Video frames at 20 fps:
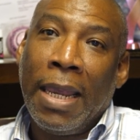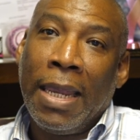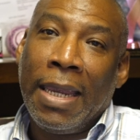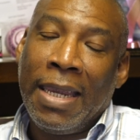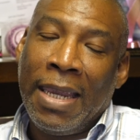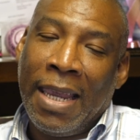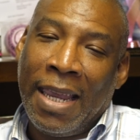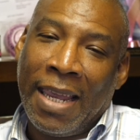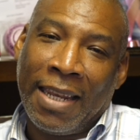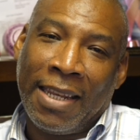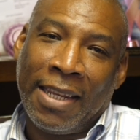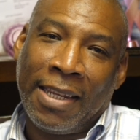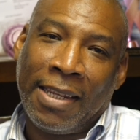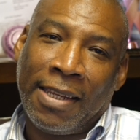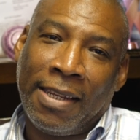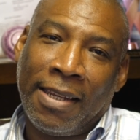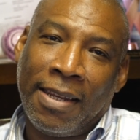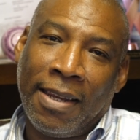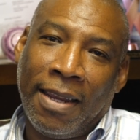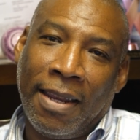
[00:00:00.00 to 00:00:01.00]

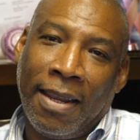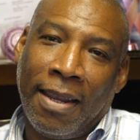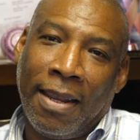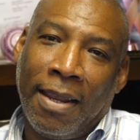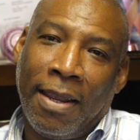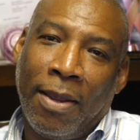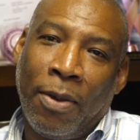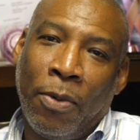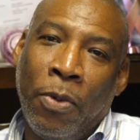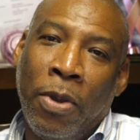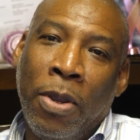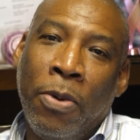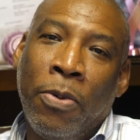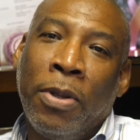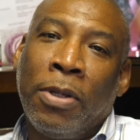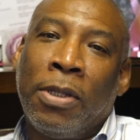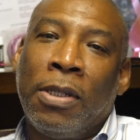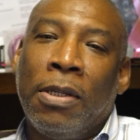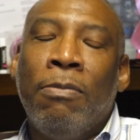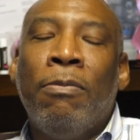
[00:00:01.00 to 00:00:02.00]
Yes.
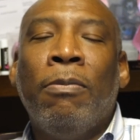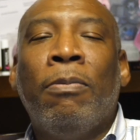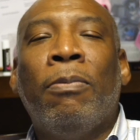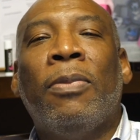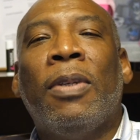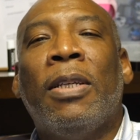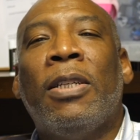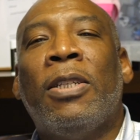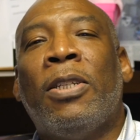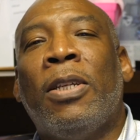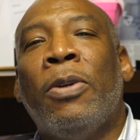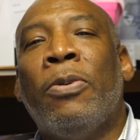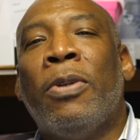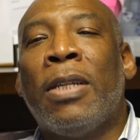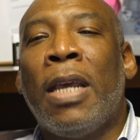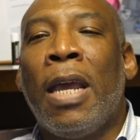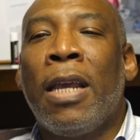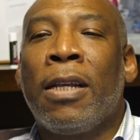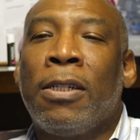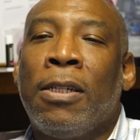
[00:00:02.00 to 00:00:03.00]
She was
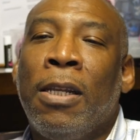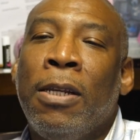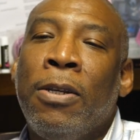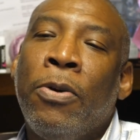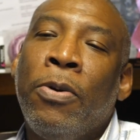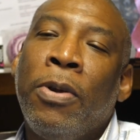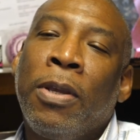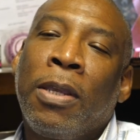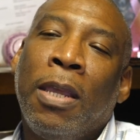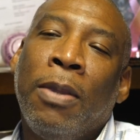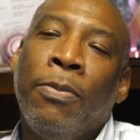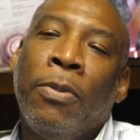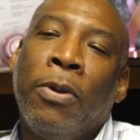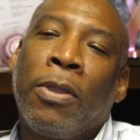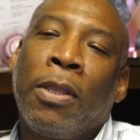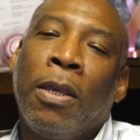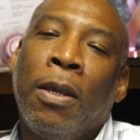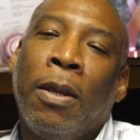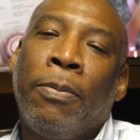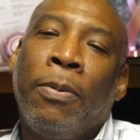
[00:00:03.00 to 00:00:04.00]
actually doing
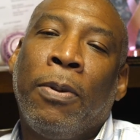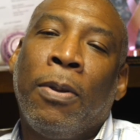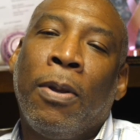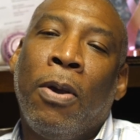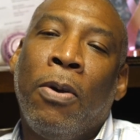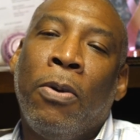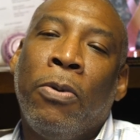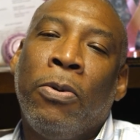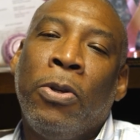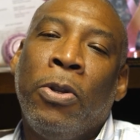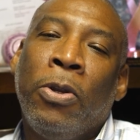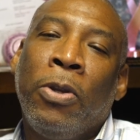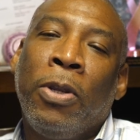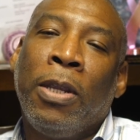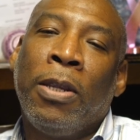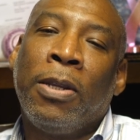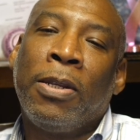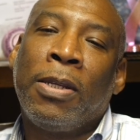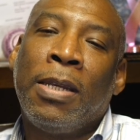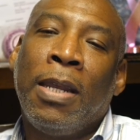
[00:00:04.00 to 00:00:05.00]
chemotherapy on New
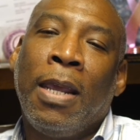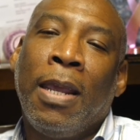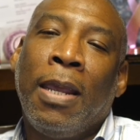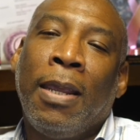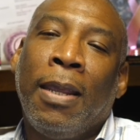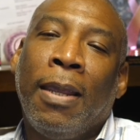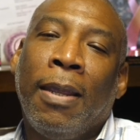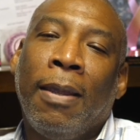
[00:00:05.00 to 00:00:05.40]
Year's Day.